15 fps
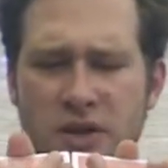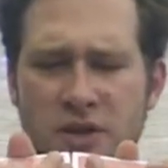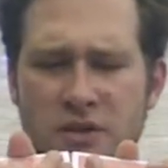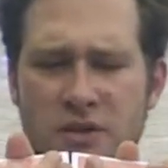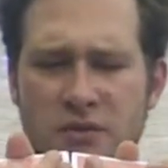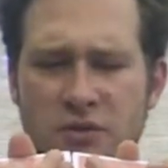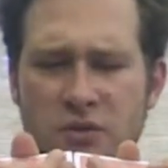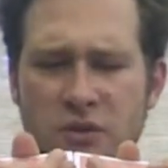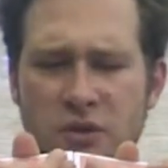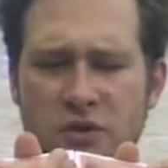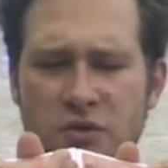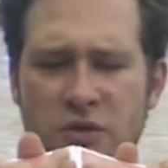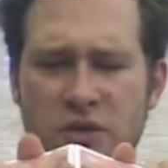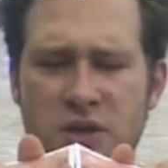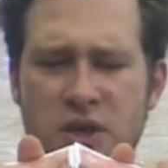as if you would new
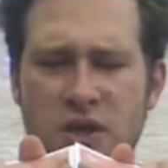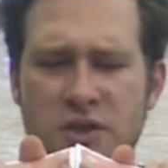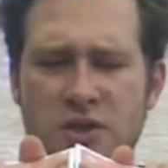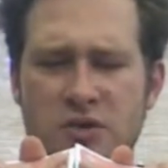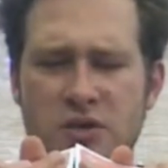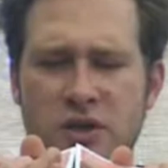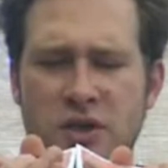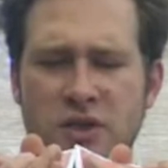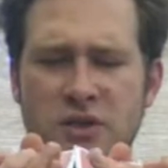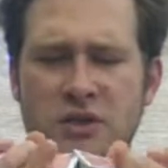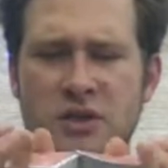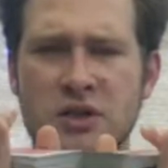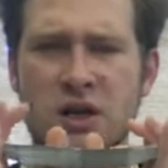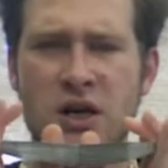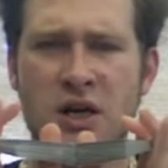guitar strings,
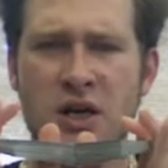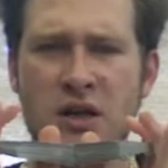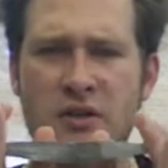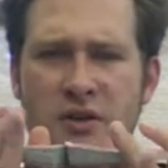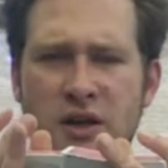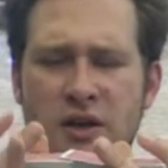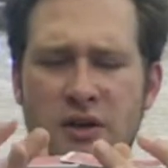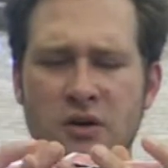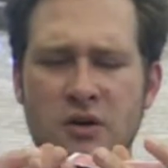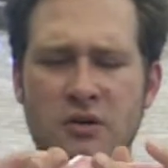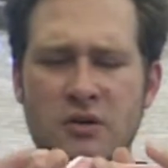then they'll